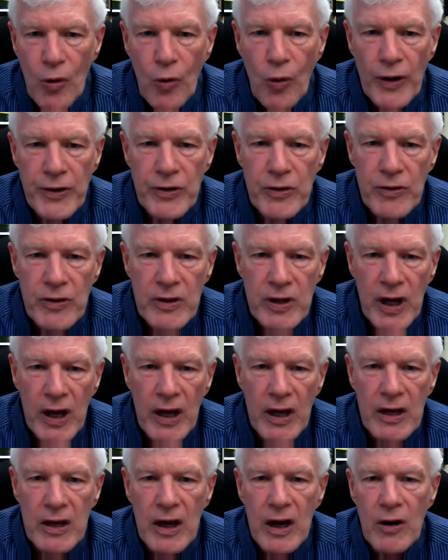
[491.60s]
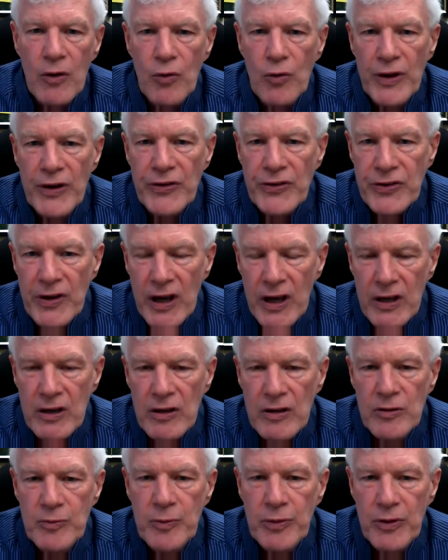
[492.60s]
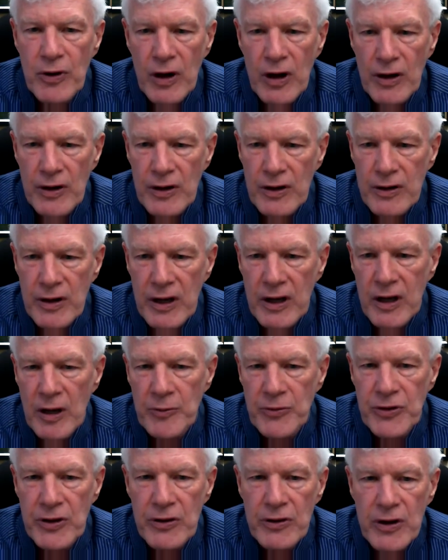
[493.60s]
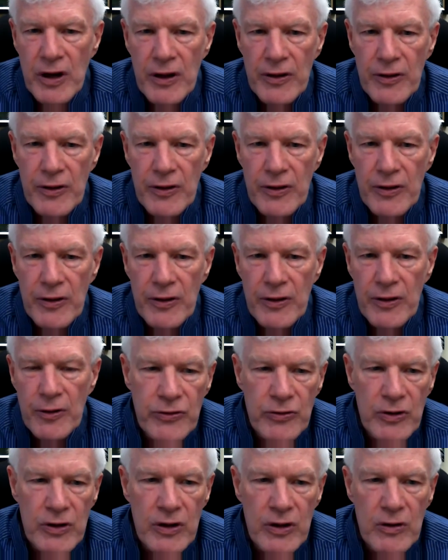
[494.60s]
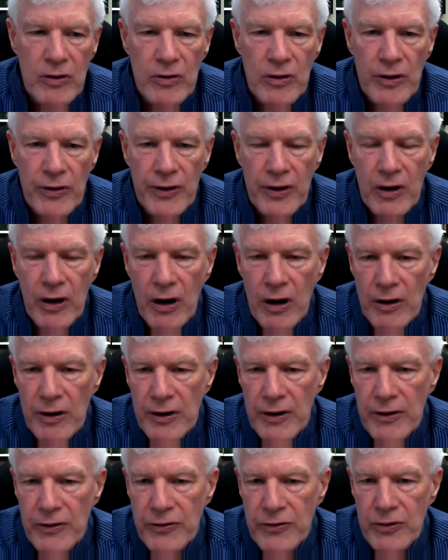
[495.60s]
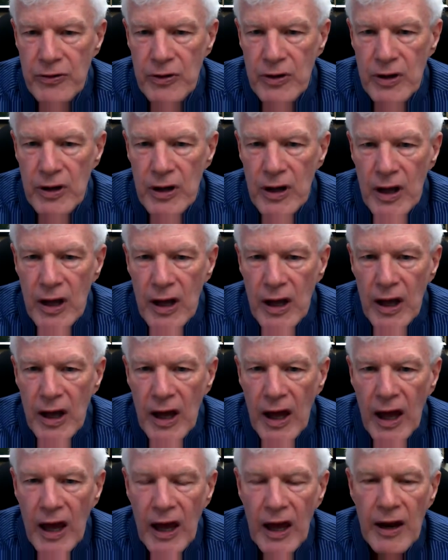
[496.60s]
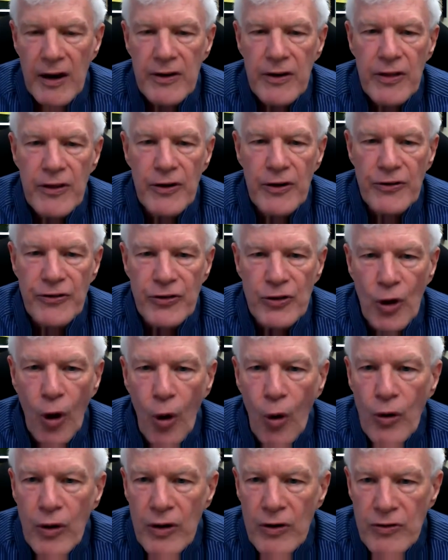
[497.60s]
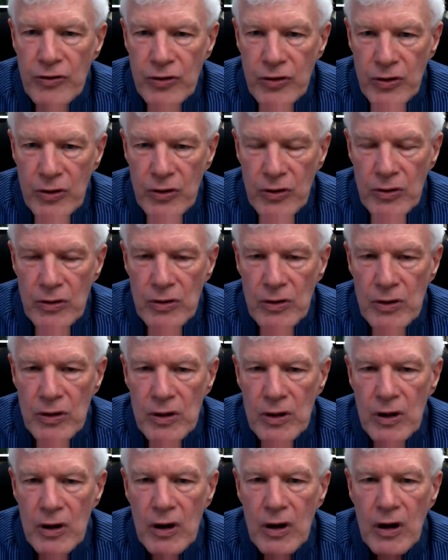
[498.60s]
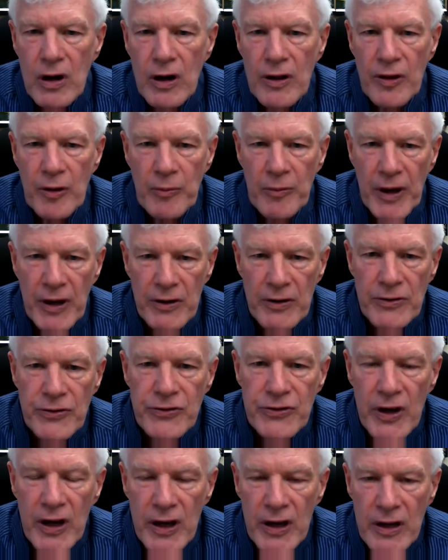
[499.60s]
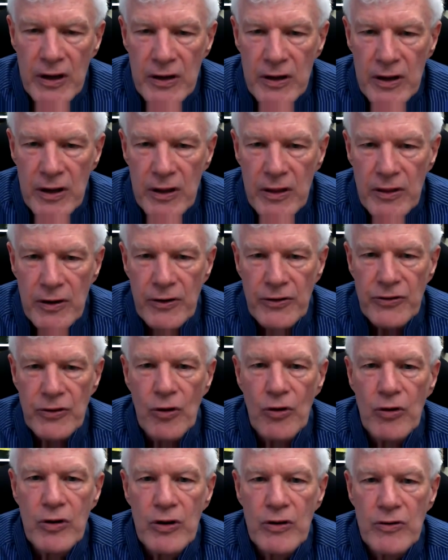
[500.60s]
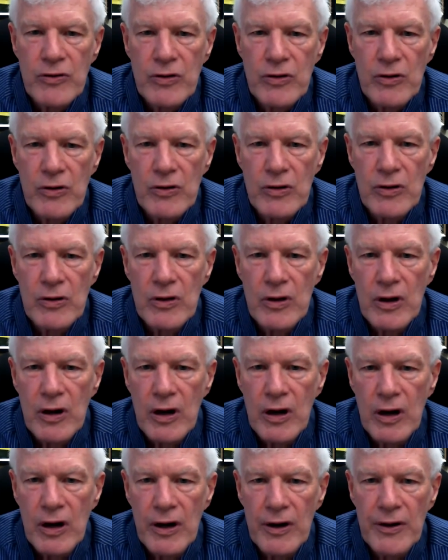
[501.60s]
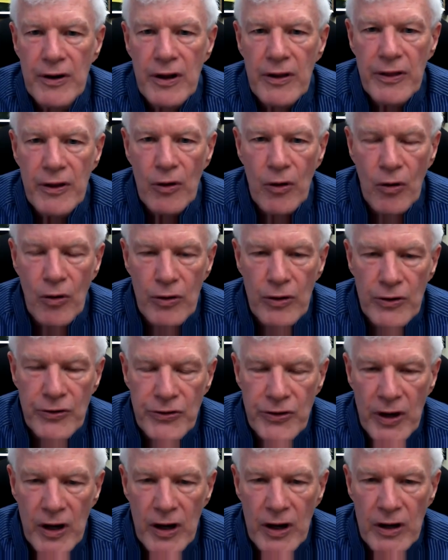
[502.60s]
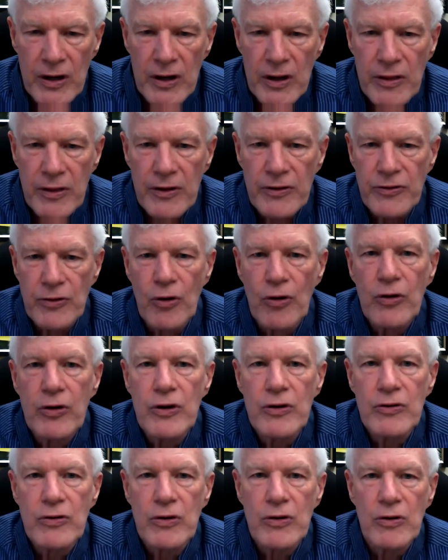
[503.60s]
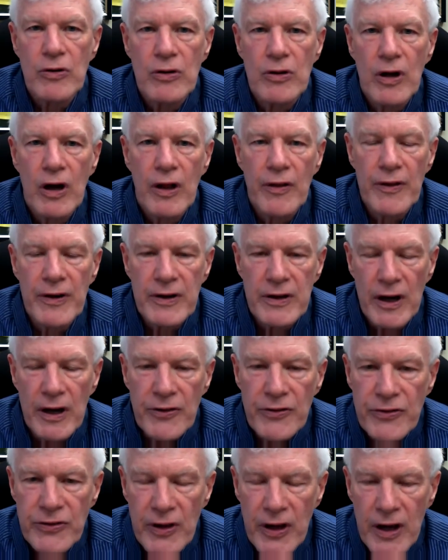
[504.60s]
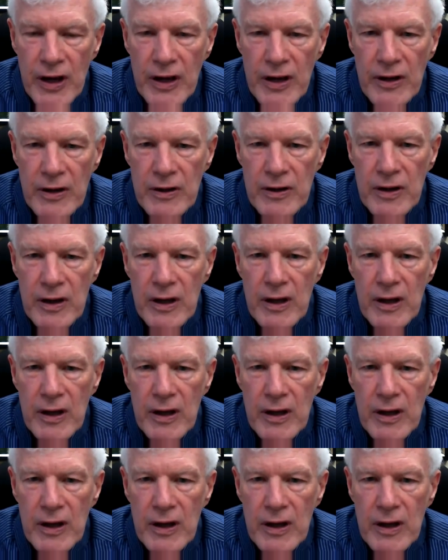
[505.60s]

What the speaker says: When you take a recycled product, it comes either out of the window industry or the car industry, and there's no control on the metal side, there's no control on the odor side, there's no control on the dust side,